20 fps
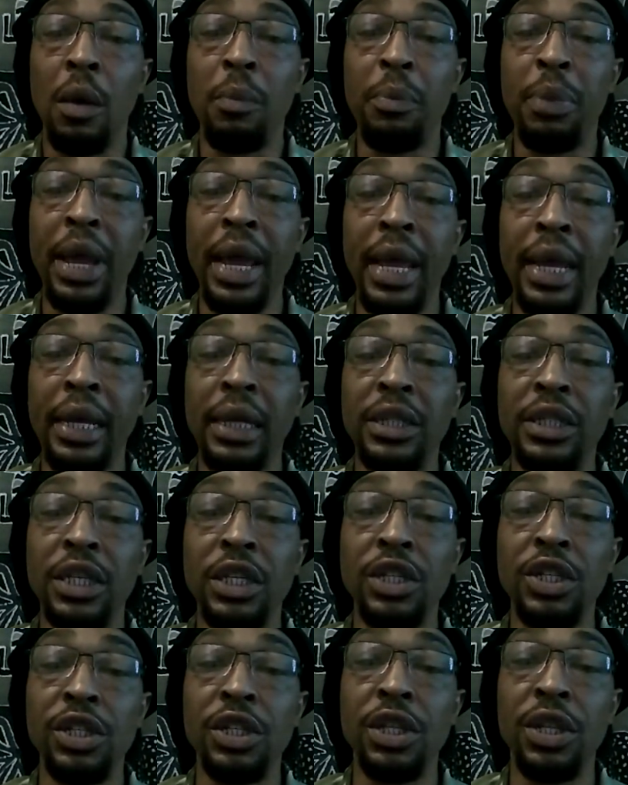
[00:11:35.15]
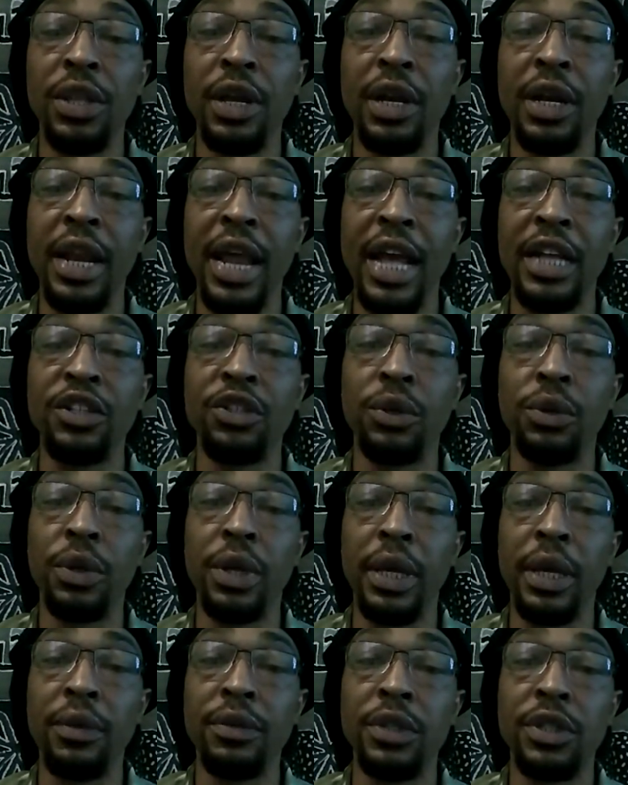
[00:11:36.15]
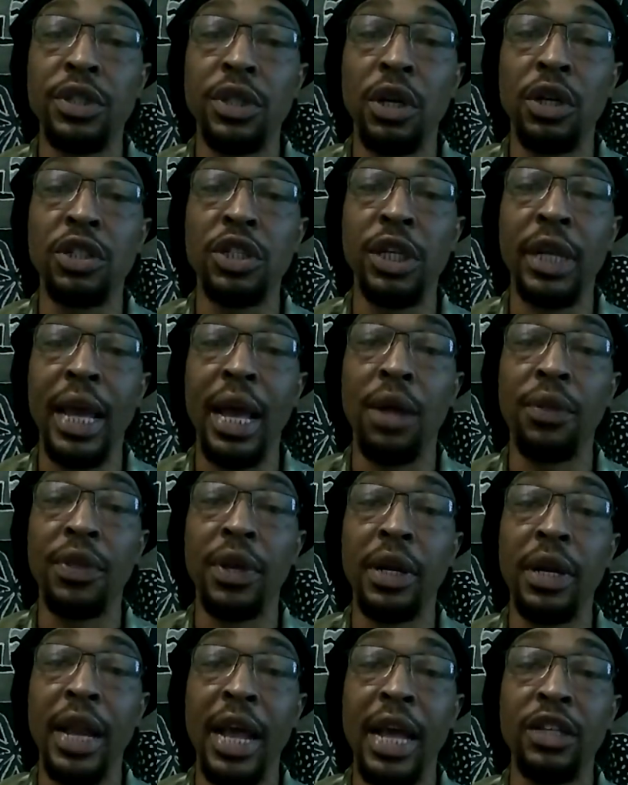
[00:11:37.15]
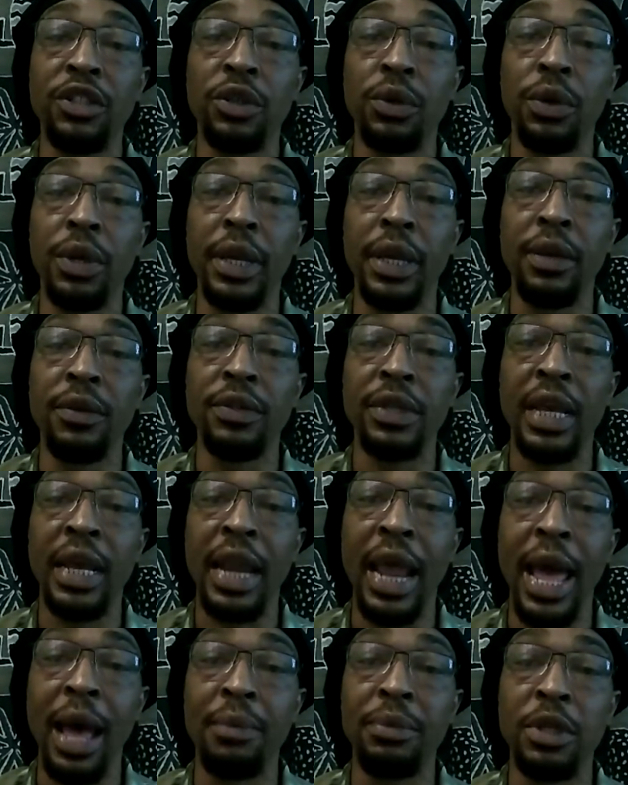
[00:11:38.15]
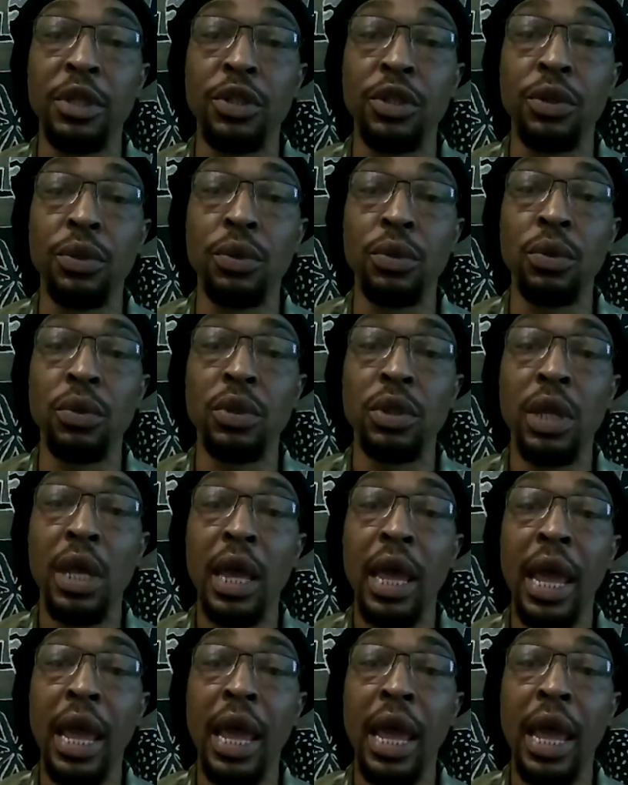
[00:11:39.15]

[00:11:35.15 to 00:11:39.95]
paying attention to their natural gifts, searching out their natural gifts and aptitudes,